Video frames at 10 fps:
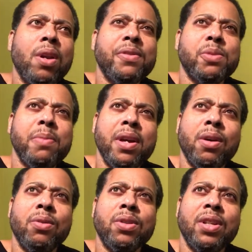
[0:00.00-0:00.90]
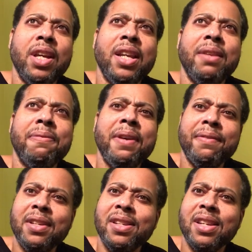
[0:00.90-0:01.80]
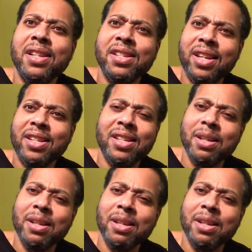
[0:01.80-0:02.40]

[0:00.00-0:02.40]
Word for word: have smelled in the 50s and 60s.